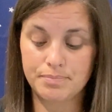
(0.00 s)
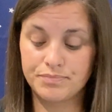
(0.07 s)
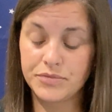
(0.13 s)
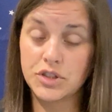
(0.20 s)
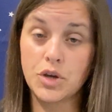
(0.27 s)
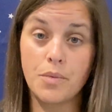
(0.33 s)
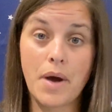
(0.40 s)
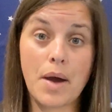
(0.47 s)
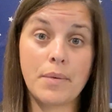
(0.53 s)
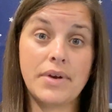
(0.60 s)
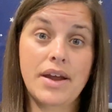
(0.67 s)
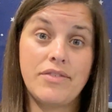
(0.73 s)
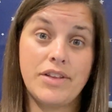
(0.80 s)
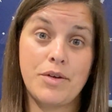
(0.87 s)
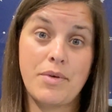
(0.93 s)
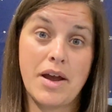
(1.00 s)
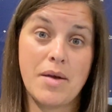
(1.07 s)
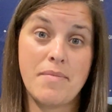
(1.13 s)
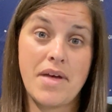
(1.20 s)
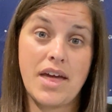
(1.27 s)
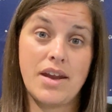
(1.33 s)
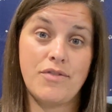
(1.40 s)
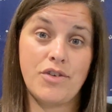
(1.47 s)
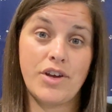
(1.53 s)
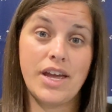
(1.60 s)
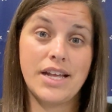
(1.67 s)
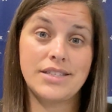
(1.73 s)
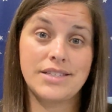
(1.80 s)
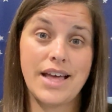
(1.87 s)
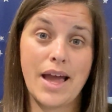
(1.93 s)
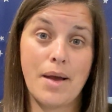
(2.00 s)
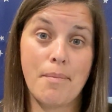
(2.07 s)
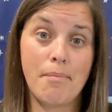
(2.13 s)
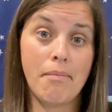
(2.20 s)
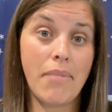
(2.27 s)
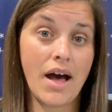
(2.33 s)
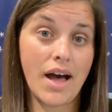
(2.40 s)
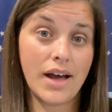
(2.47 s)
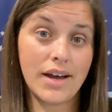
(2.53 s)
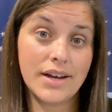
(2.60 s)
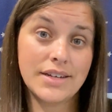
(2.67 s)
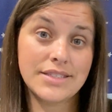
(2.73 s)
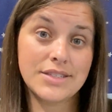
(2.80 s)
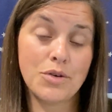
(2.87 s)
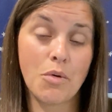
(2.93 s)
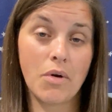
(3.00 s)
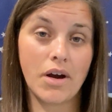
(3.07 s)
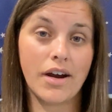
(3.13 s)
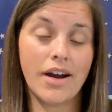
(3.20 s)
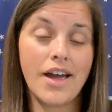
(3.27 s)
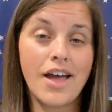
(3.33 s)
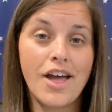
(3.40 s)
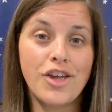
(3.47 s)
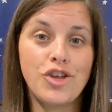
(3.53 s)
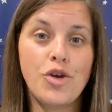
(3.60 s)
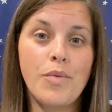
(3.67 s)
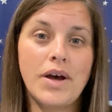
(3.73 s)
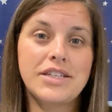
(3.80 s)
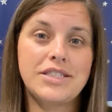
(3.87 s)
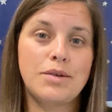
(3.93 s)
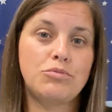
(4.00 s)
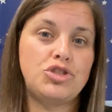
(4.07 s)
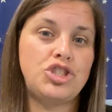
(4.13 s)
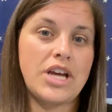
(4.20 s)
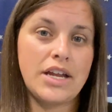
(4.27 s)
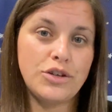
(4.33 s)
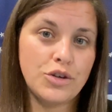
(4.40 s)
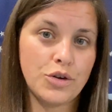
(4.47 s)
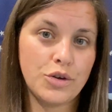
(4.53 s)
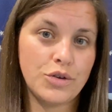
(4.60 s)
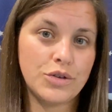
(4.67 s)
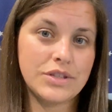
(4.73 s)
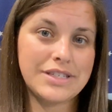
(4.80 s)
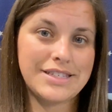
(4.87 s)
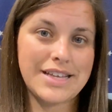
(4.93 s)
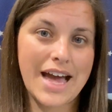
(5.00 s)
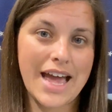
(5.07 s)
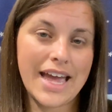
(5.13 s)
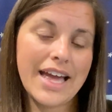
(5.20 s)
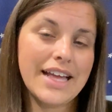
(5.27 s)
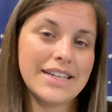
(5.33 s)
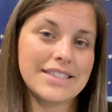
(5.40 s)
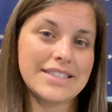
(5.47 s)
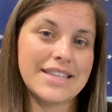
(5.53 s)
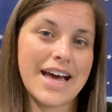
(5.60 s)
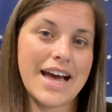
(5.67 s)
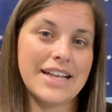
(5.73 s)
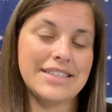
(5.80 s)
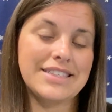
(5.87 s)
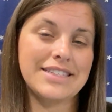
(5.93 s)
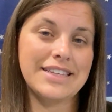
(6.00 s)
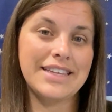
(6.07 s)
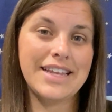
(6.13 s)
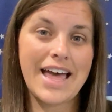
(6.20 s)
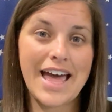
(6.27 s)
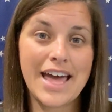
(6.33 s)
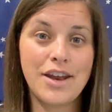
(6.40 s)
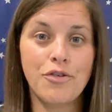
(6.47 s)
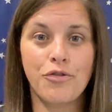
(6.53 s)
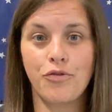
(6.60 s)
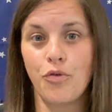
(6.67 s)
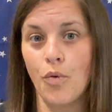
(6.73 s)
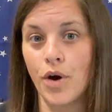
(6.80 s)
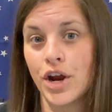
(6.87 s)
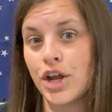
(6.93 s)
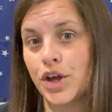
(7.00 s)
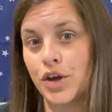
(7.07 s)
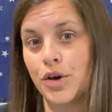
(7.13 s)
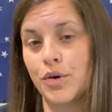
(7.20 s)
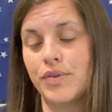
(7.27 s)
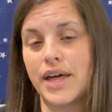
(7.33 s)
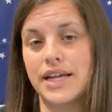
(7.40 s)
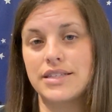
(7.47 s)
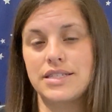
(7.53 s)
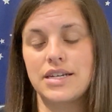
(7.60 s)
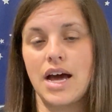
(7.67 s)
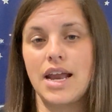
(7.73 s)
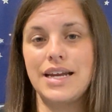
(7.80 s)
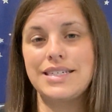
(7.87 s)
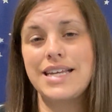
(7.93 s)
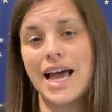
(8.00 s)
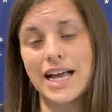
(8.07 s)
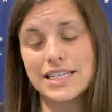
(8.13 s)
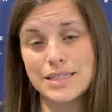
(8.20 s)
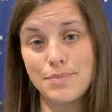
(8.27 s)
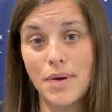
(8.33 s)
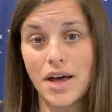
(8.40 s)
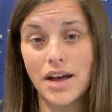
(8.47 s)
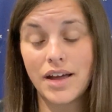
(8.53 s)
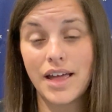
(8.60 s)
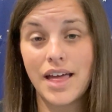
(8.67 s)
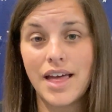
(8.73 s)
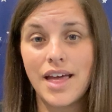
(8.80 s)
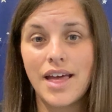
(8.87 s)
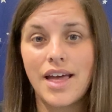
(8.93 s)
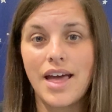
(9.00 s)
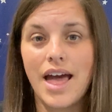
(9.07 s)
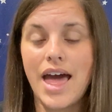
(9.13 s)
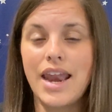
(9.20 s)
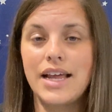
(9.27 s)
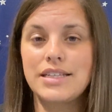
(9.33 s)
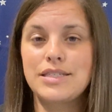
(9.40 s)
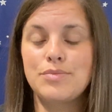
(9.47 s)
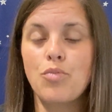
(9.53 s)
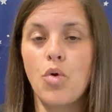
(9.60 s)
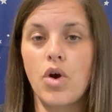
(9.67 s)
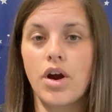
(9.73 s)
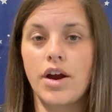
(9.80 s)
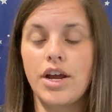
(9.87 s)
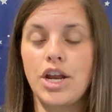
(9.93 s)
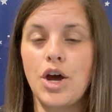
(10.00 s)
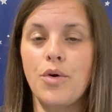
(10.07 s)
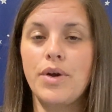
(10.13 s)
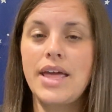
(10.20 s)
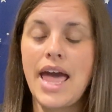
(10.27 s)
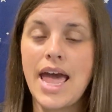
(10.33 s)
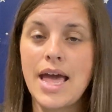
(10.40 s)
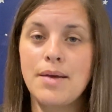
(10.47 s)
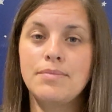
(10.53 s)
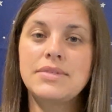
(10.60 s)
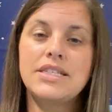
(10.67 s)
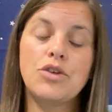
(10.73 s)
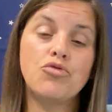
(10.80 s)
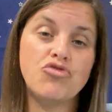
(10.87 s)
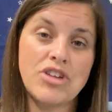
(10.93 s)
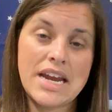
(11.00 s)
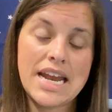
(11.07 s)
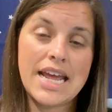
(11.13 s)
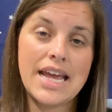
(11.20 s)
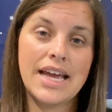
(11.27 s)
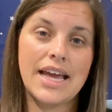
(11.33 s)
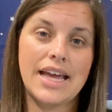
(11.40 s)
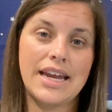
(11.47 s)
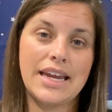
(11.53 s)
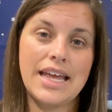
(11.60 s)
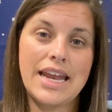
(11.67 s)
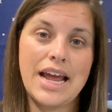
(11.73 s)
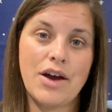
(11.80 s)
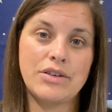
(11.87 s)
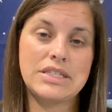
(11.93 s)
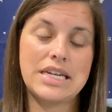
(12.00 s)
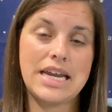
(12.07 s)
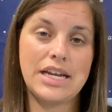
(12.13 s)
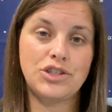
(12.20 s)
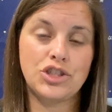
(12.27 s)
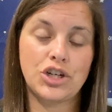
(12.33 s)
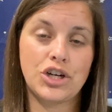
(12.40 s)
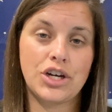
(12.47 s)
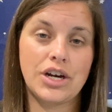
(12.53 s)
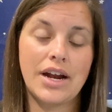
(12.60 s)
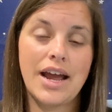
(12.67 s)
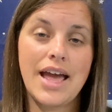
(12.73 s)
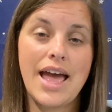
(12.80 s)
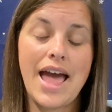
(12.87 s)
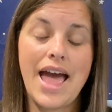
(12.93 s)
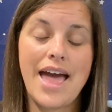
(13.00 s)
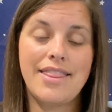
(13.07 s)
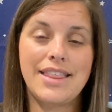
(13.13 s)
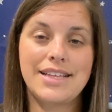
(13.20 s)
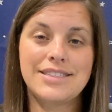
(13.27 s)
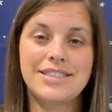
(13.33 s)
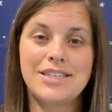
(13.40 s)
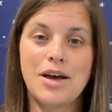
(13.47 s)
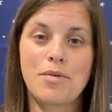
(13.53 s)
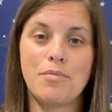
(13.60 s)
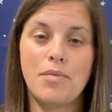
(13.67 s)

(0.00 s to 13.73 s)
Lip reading: So I would definitely recommend if your kids like bugs, or you want some gentle science that's led for you, that's not a textbook, and it's more, games and reading and getting out into nature, and then some